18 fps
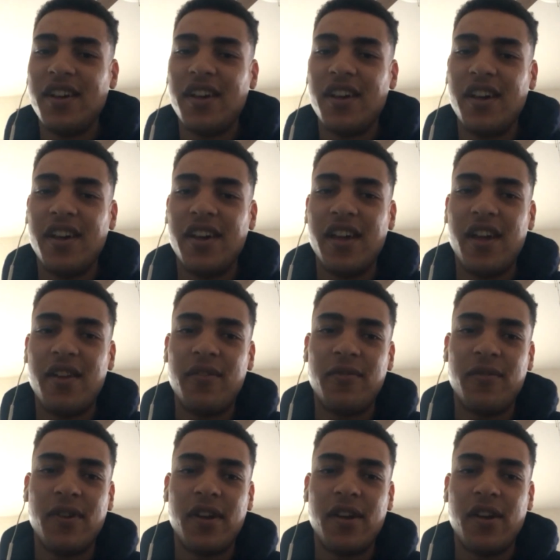uh,
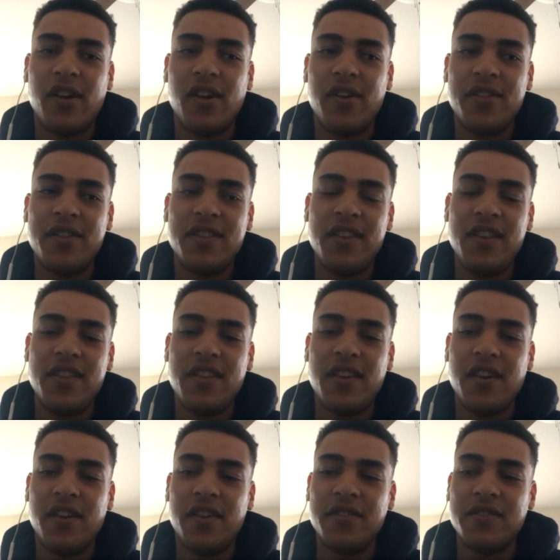uh all the
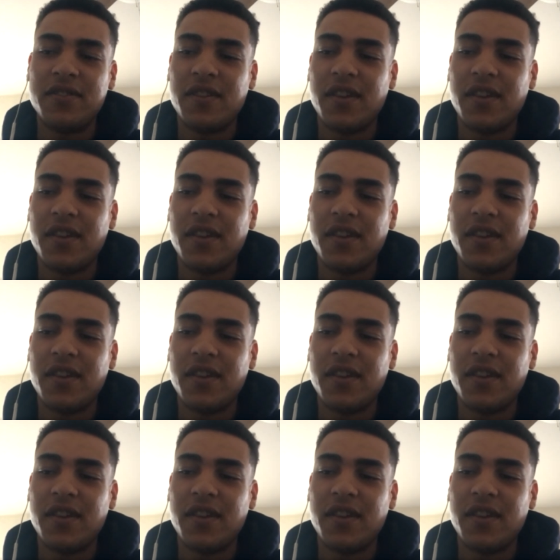details.